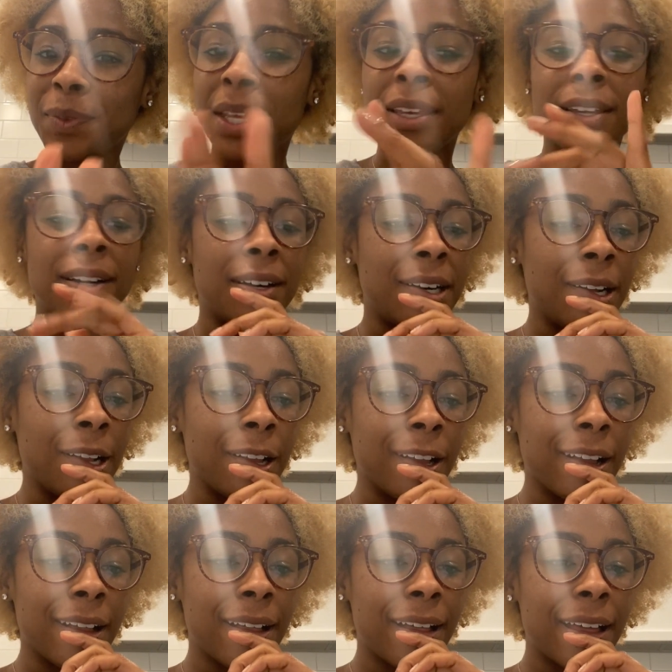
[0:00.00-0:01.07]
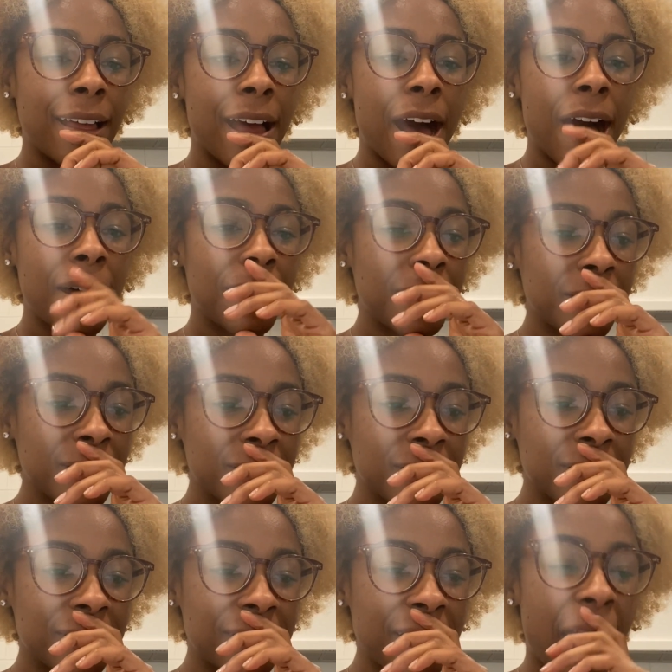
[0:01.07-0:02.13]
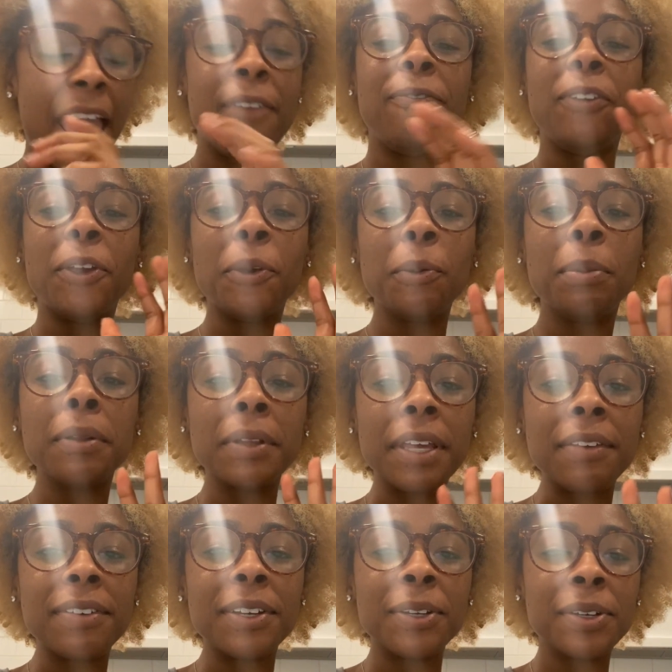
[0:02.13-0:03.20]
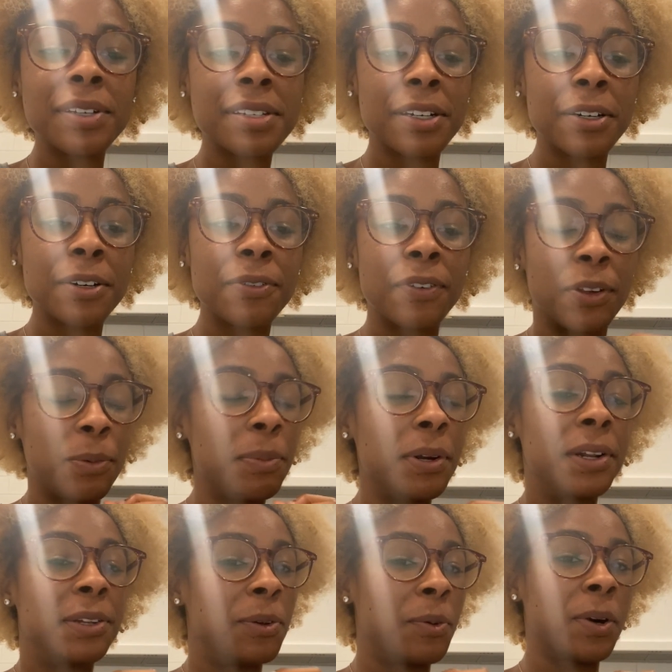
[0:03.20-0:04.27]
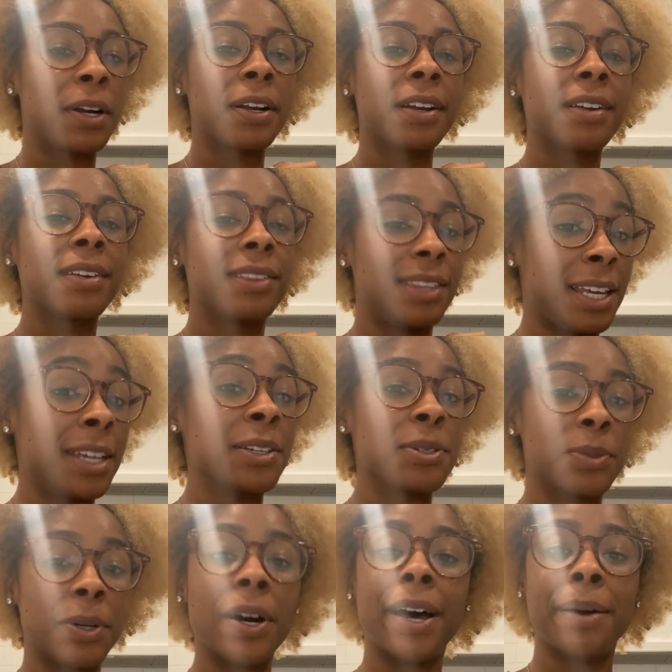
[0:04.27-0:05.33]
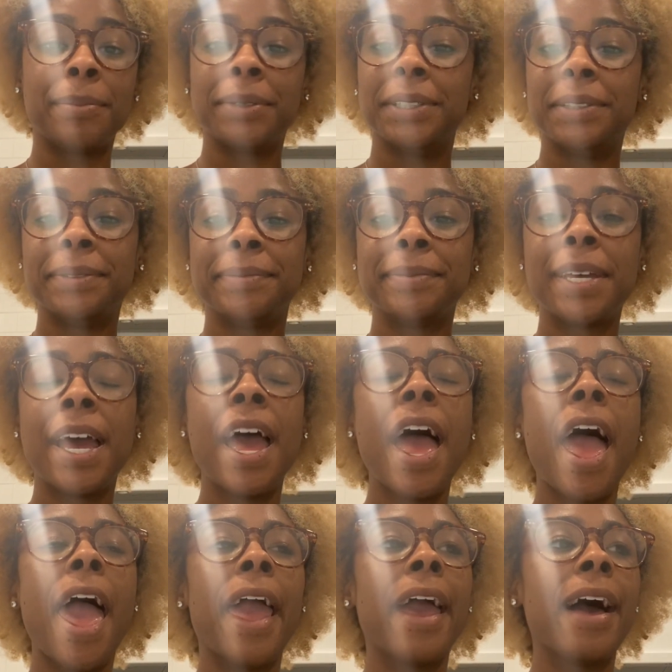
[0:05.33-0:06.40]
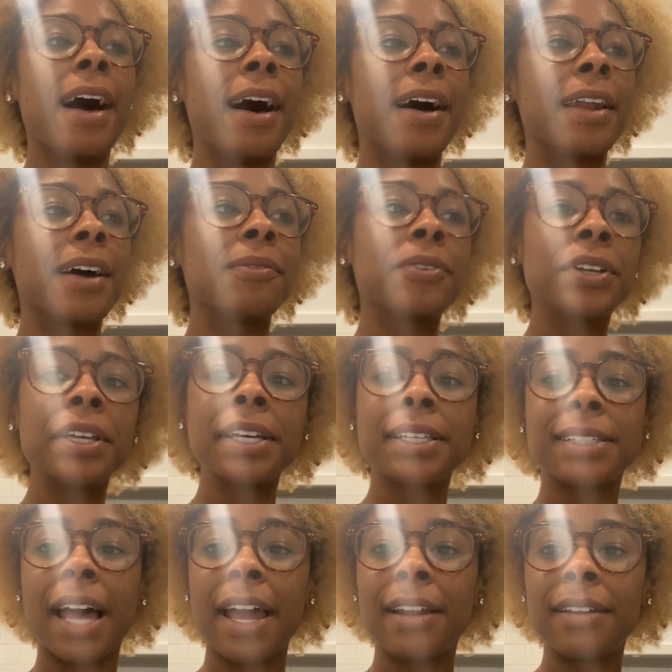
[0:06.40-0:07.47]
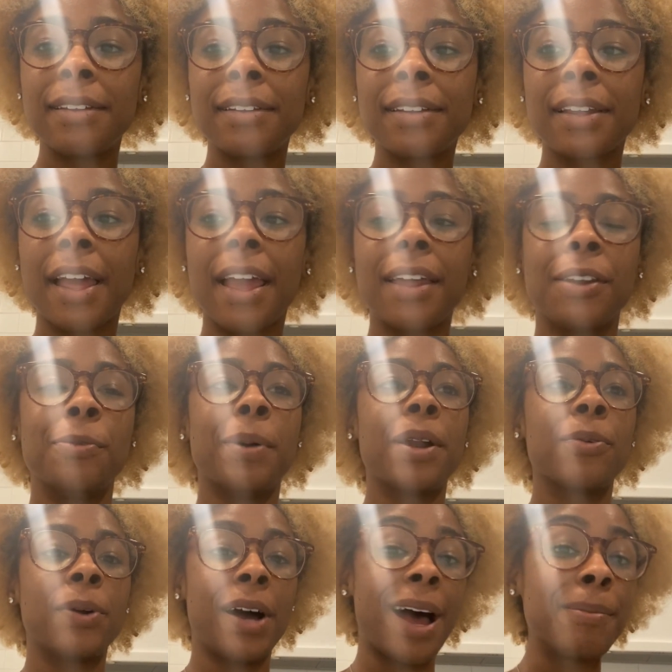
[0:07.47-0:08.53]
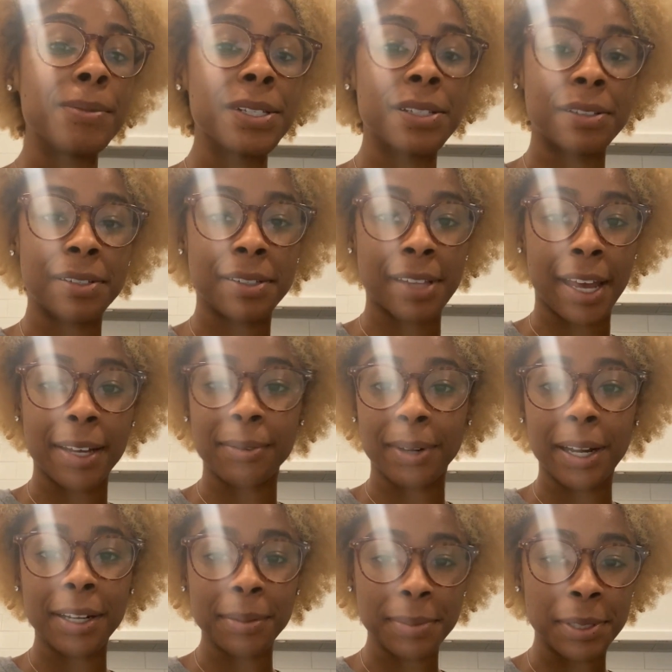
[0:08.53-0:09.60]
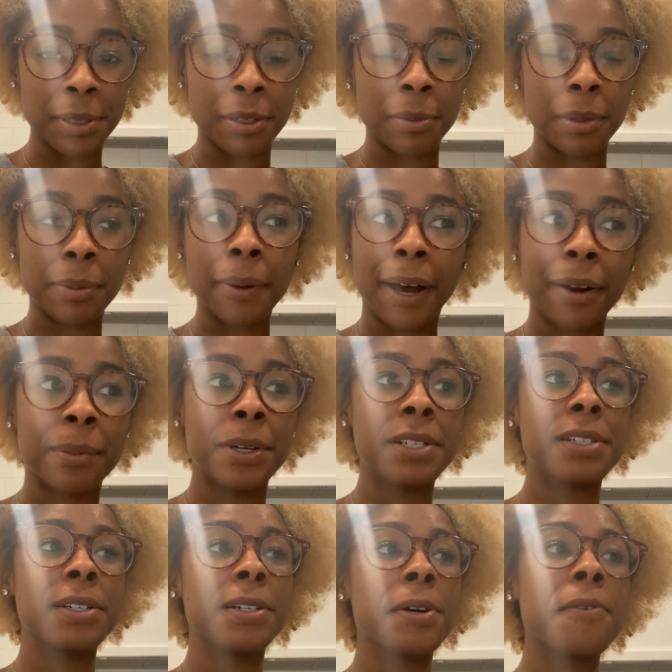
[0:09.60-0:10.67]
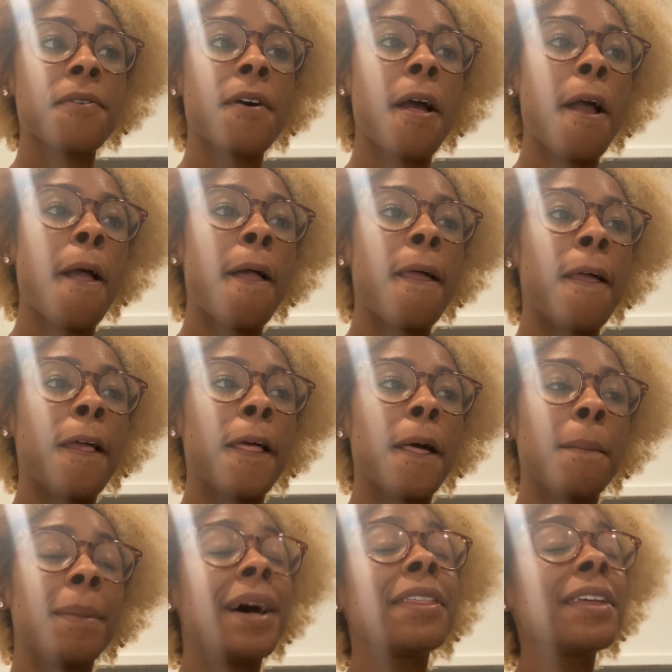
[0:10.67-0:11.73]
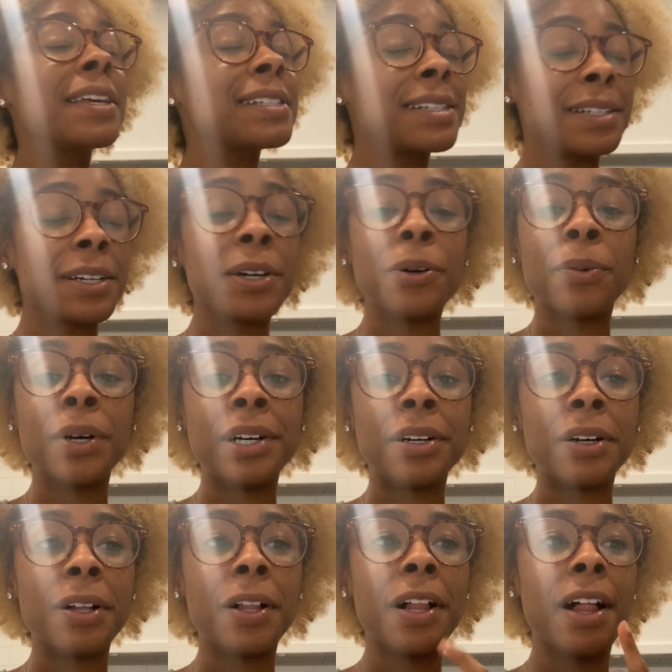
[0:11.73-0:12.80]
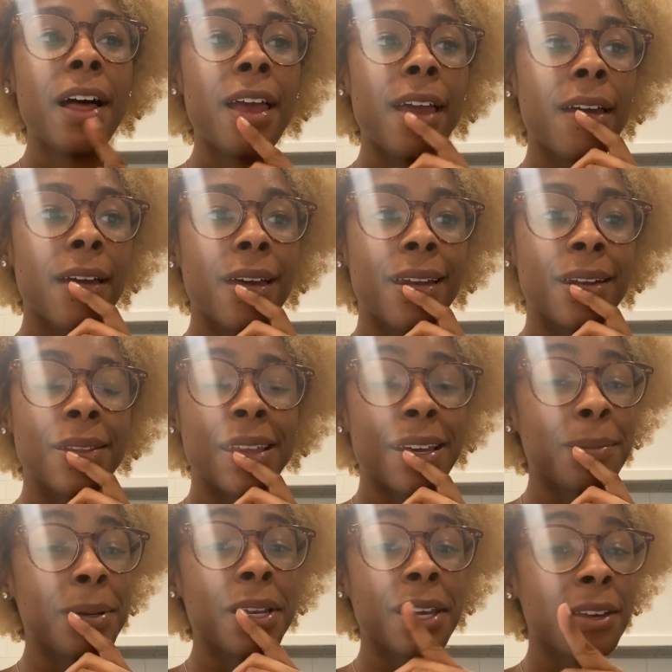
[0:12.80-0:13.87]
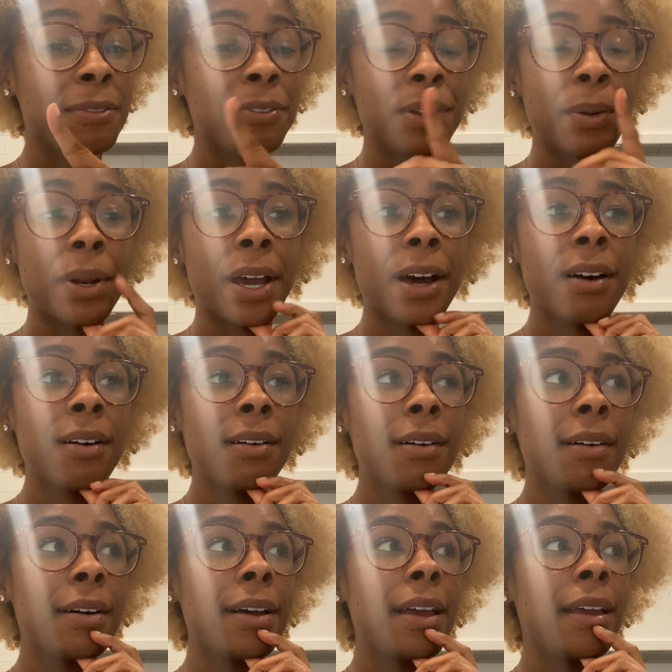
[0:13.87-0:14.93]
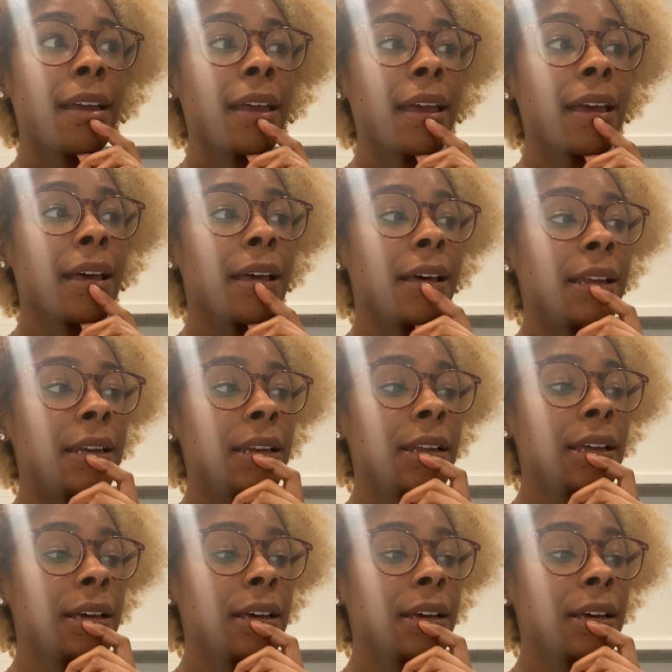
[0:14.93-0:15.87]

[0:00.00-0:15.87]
y'all if you believe in yourself and you put in the work, things will happen. And I'm really excited. And no matter what happens in the second round, I'm still gonna be proud of myself. But I think it's gonna go well. And I think I'm gonna get flued out. And